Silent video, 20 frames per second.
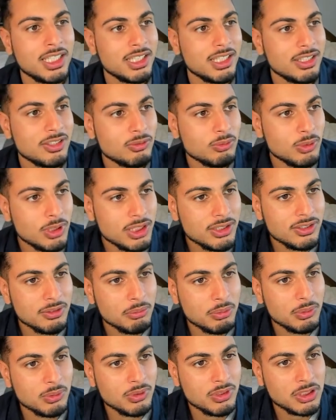It's really
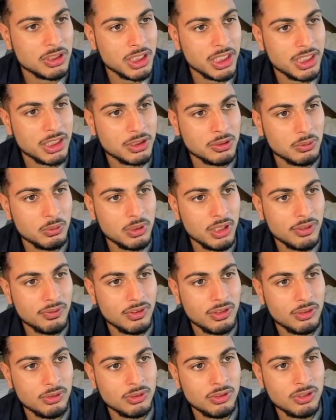simple to change. All you have
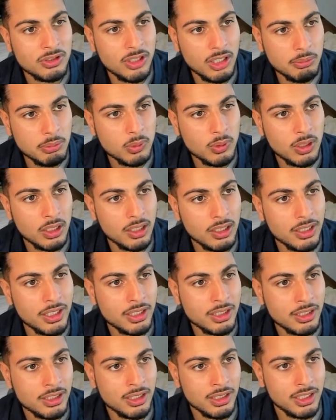to do is double
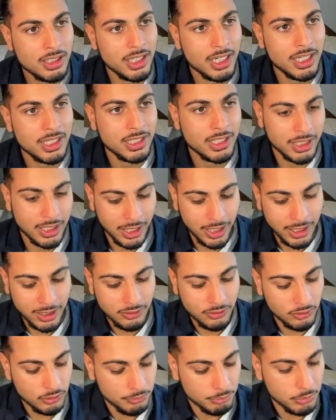click and then
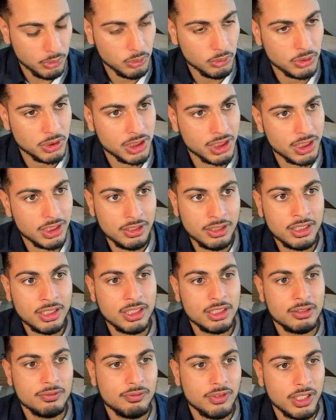add your emoji
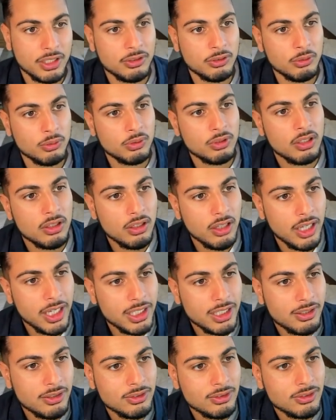that you would
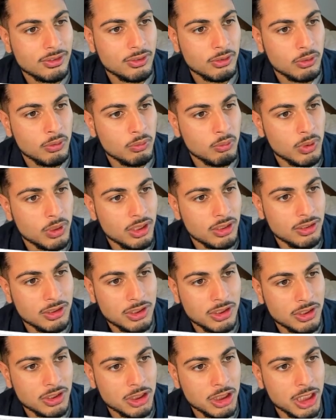like. So we could
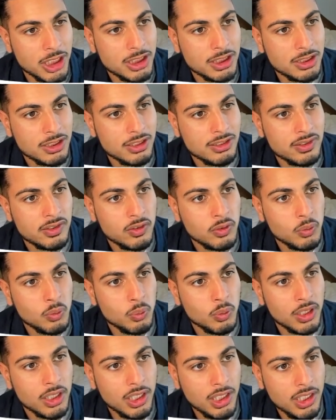just change this
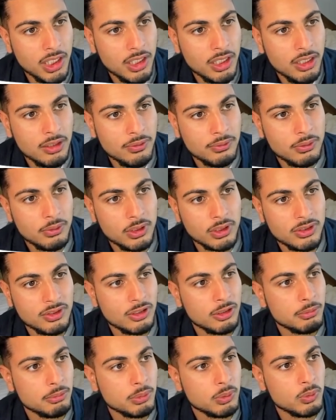to an ear, for
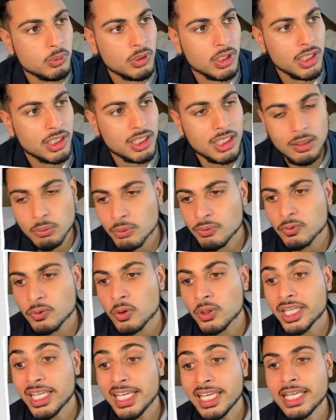example. And now we've
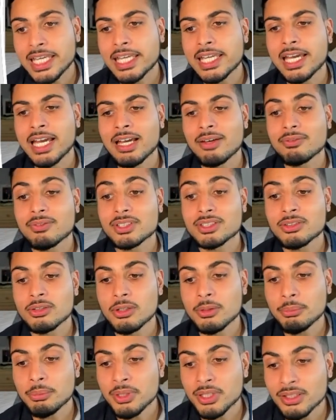got an ear at the
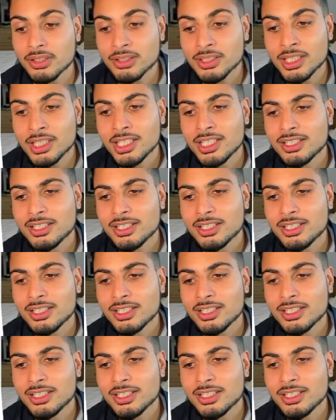top here.